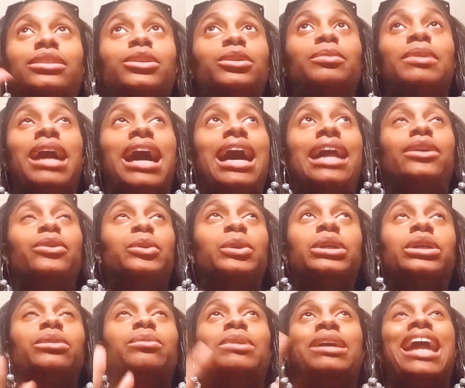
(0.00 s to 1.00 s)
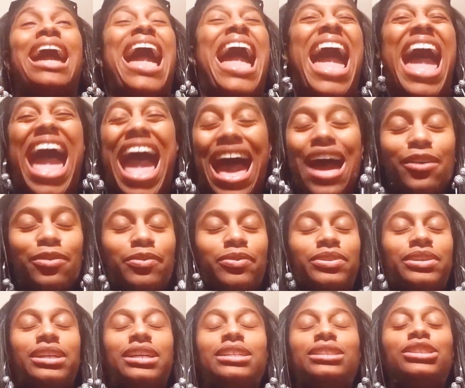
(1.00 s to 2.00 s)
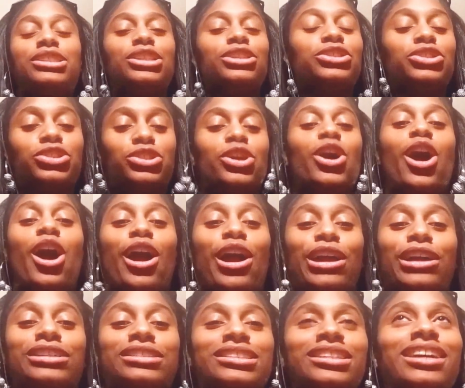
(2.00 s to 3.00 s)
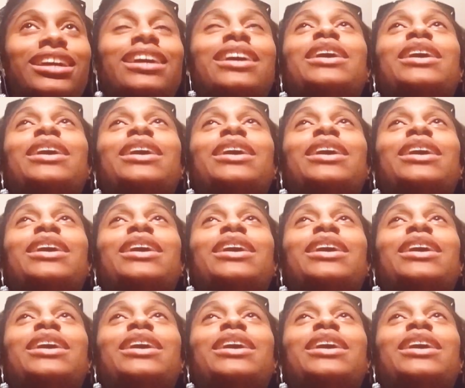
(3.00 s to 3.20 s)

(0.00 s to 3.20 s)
of order, but I have to start